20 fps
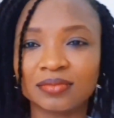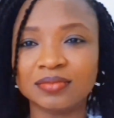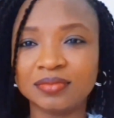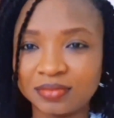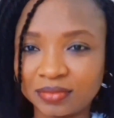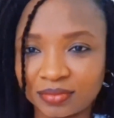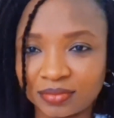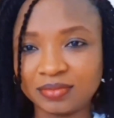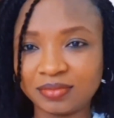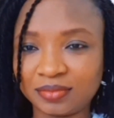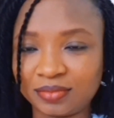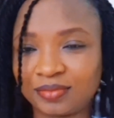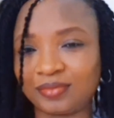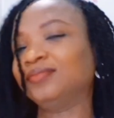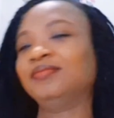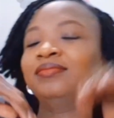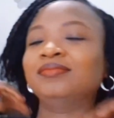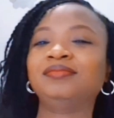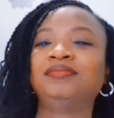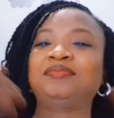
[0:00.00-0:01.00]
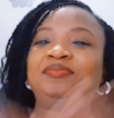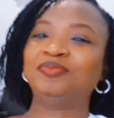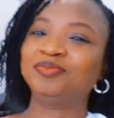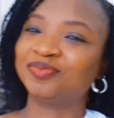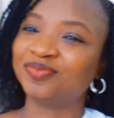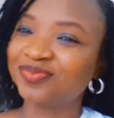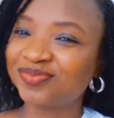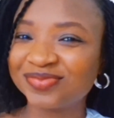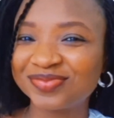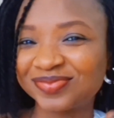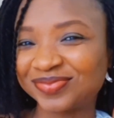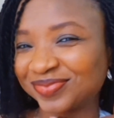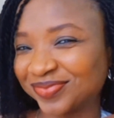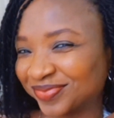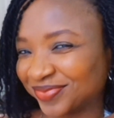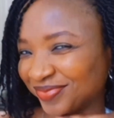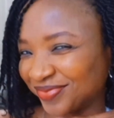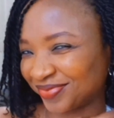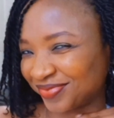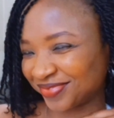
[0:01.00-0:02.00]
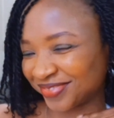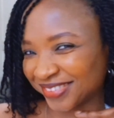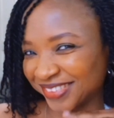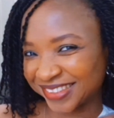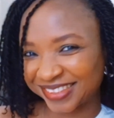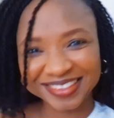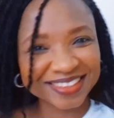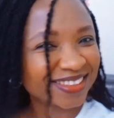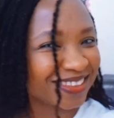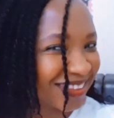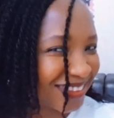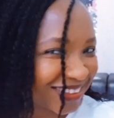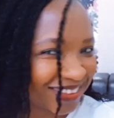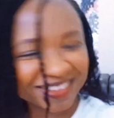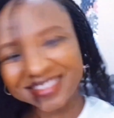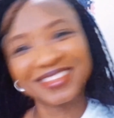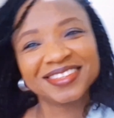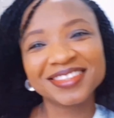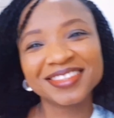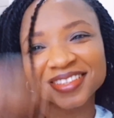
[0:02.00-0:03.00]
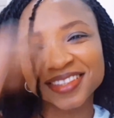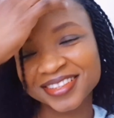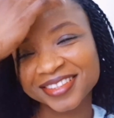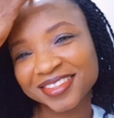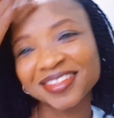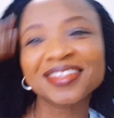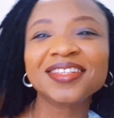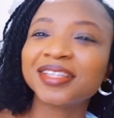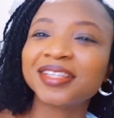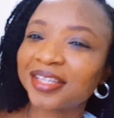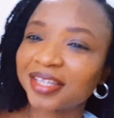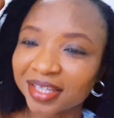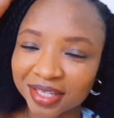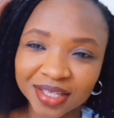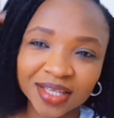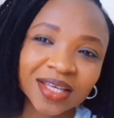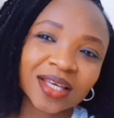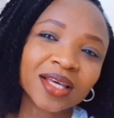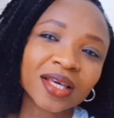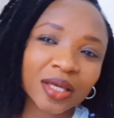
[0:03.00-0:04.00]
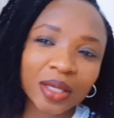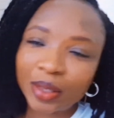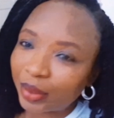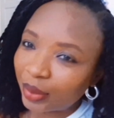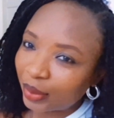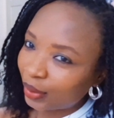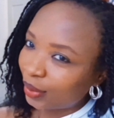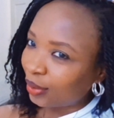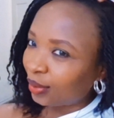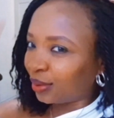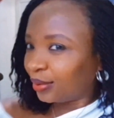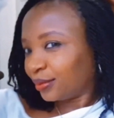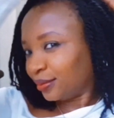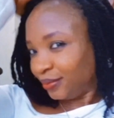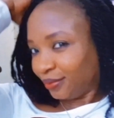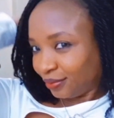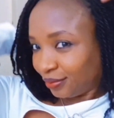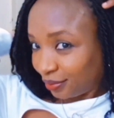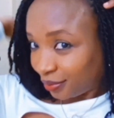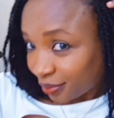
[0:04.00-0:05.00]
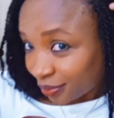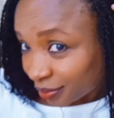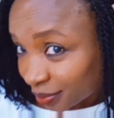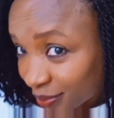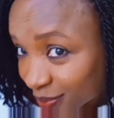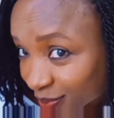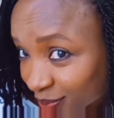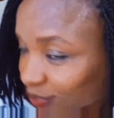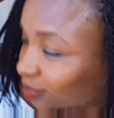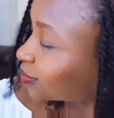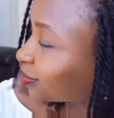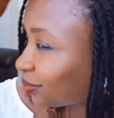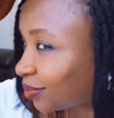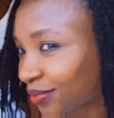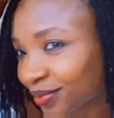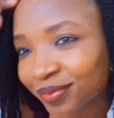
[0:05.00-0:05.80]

anything that you think you have. Just add it to the hair and you enjoy it.